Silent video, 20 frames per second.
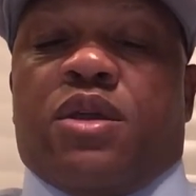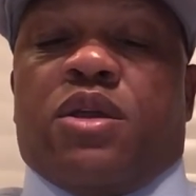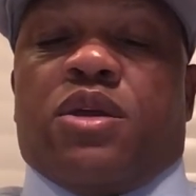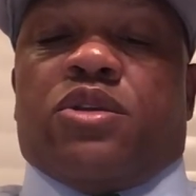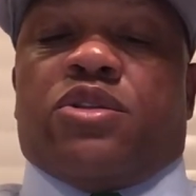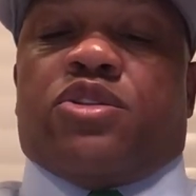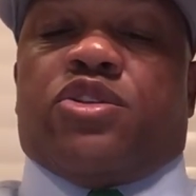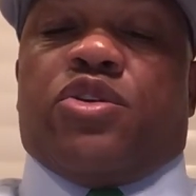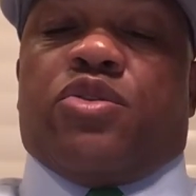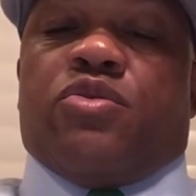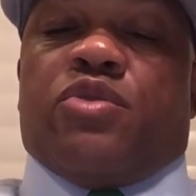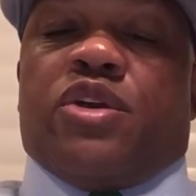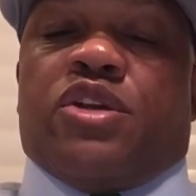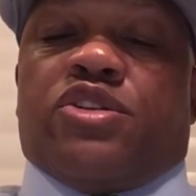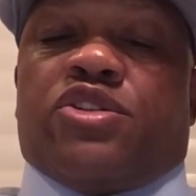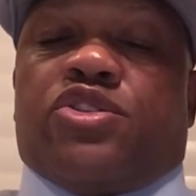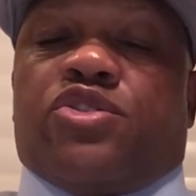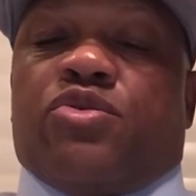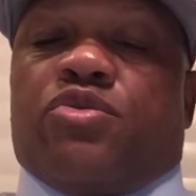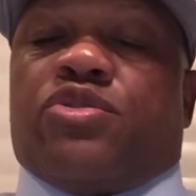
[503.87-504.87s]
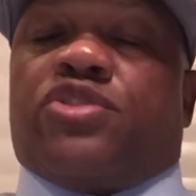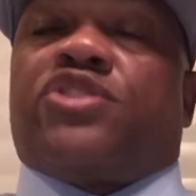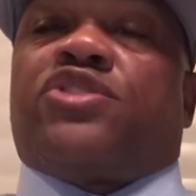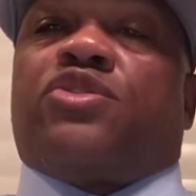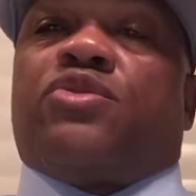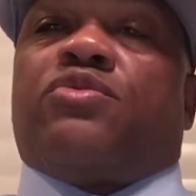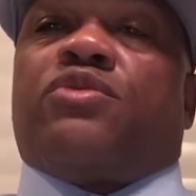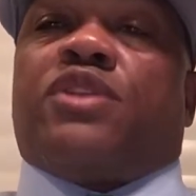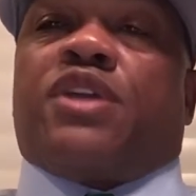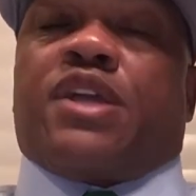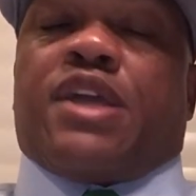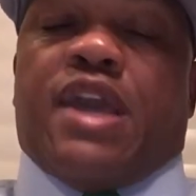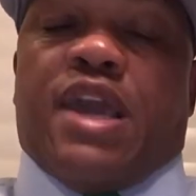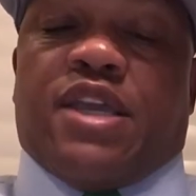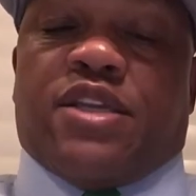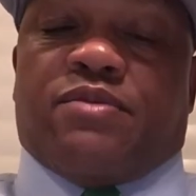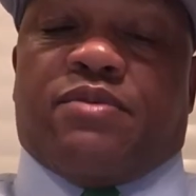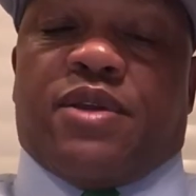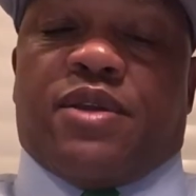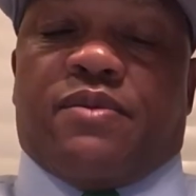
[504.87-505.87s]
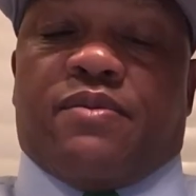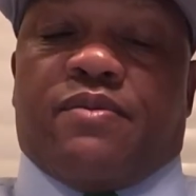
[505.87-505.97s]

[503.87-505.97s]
to ensure student engagement.